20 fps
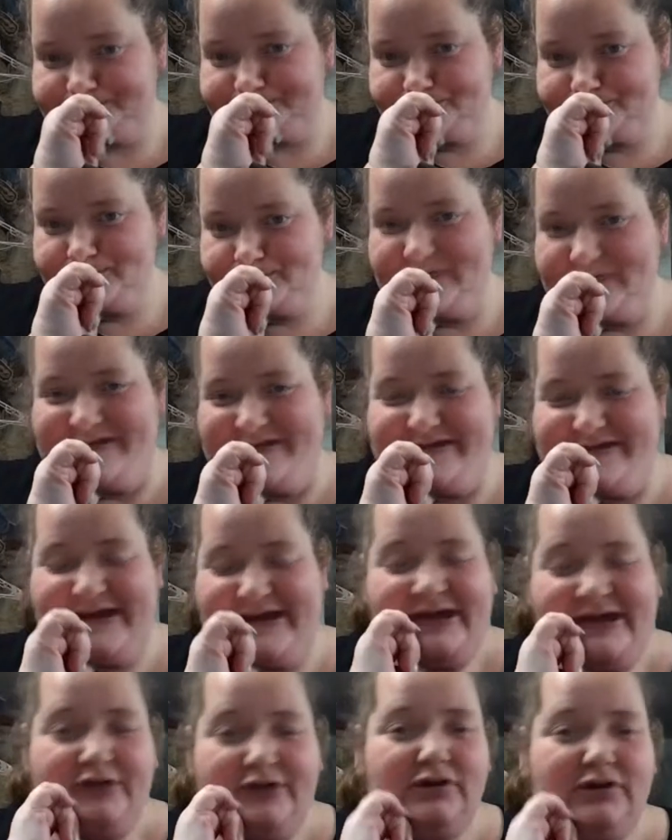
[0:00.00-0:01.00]
Yeah, I
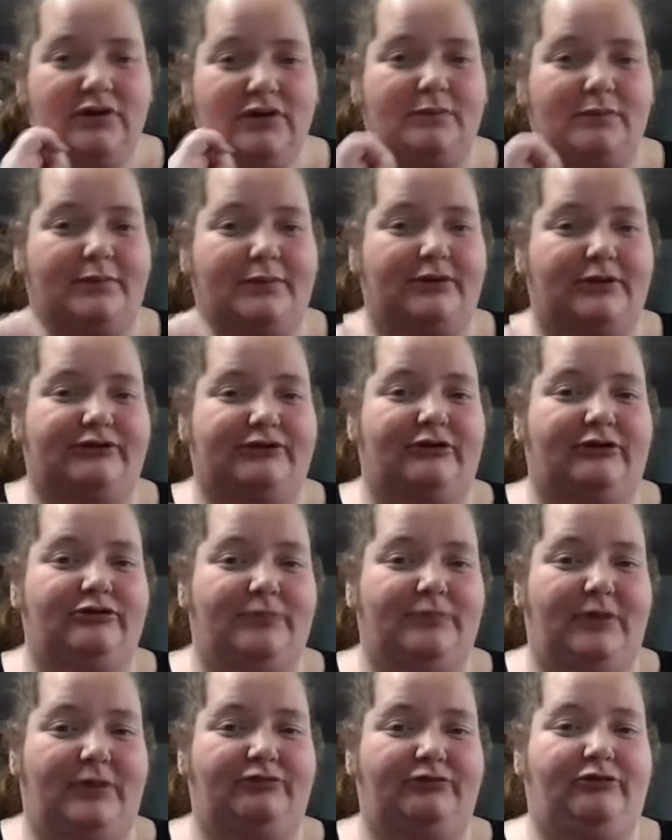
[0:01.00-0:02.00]
agree with Bridget. It
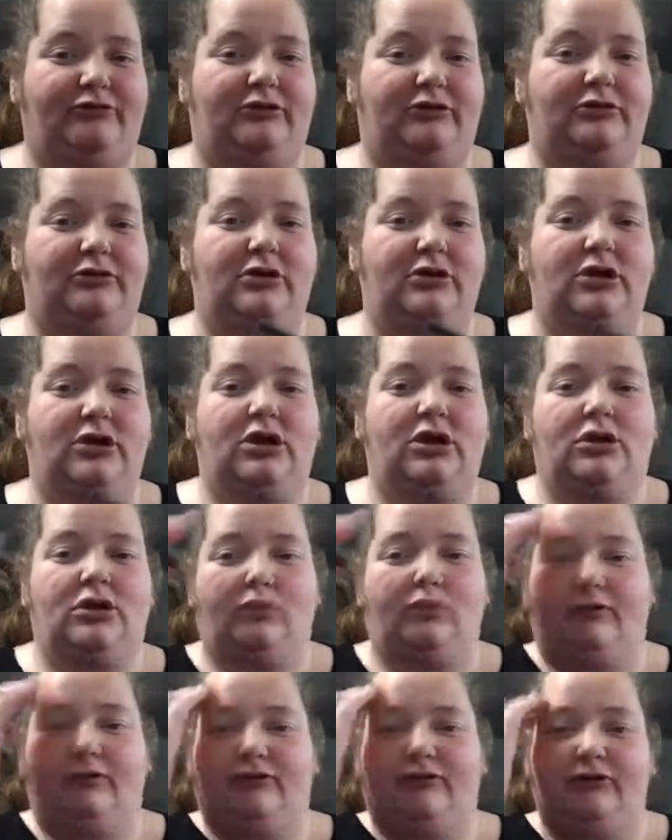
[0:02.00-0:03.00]
depends on what
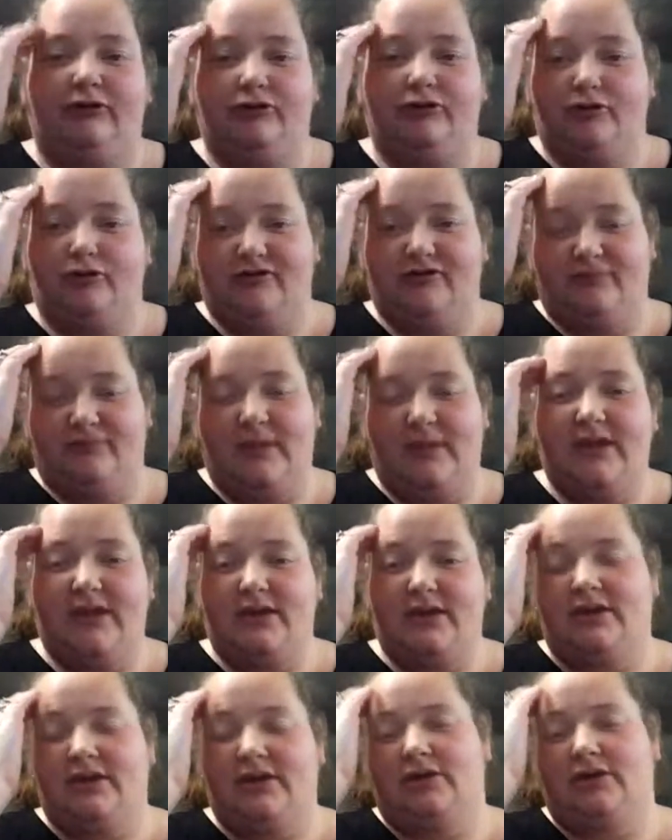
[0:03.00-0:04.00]
she enjoys making
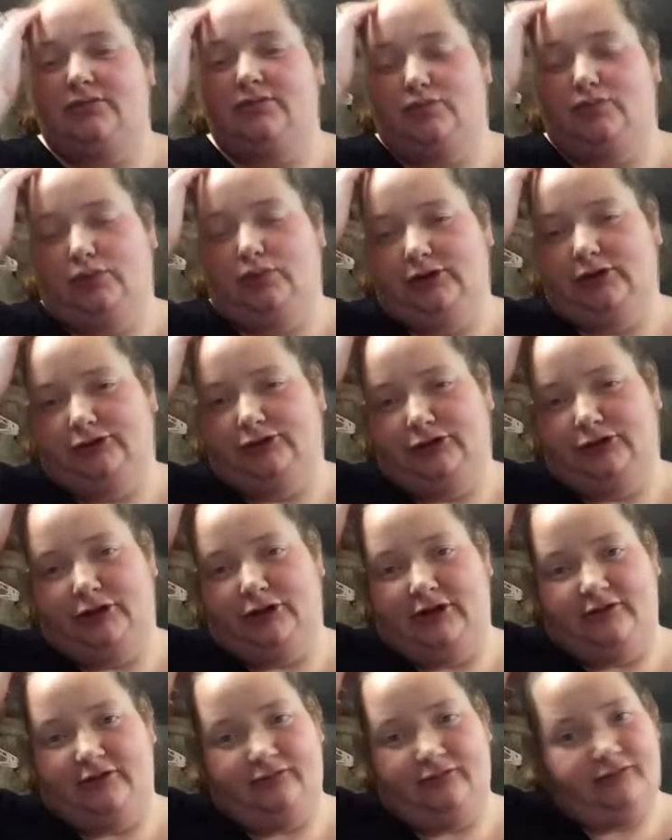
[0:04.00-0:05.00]
and where she
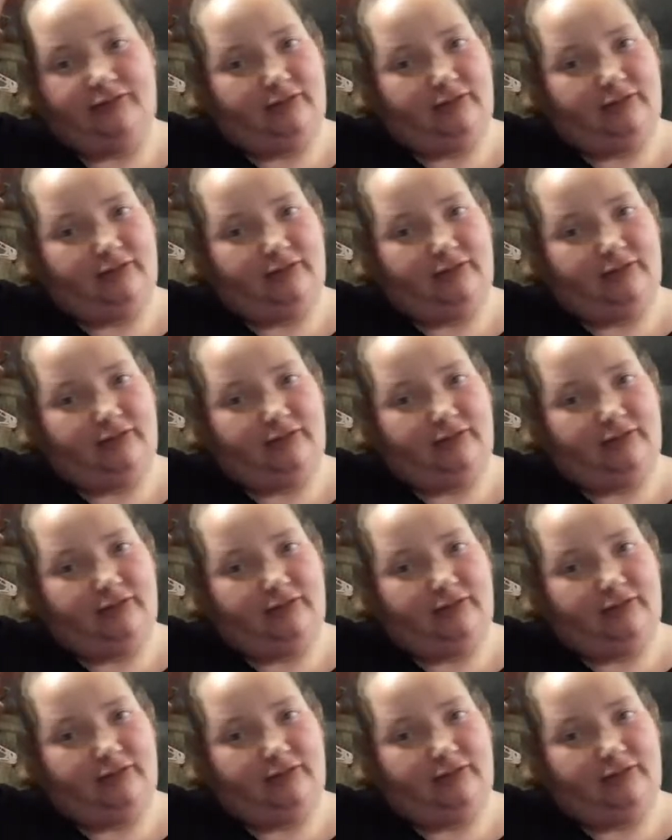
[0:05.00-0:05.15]
lives.